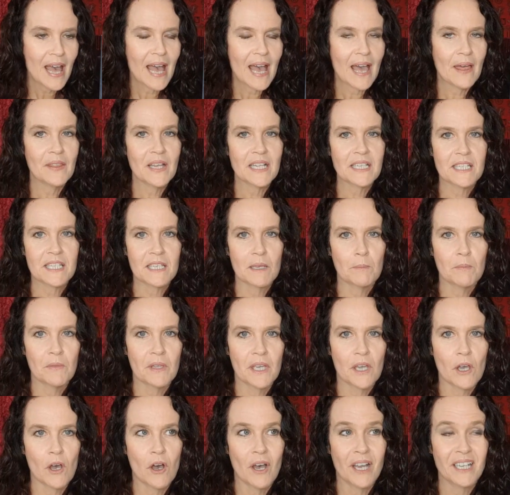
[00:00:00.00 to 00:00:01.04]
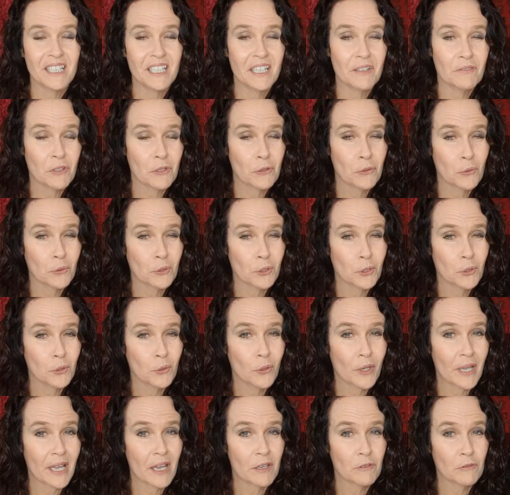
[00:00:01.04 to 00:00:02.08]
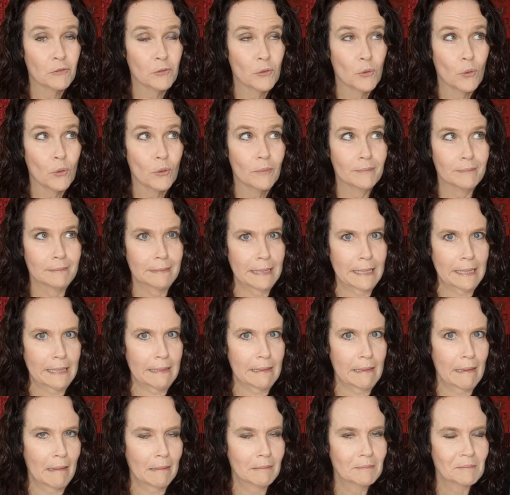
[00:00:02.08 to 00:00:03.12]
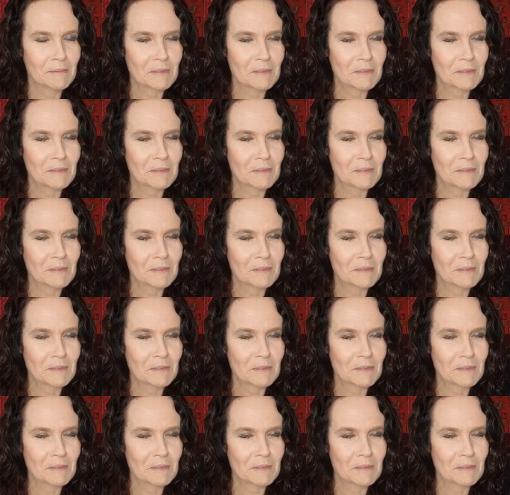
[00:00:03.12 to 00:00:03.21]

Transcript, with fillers: and that's something I'd never thought to look out for either.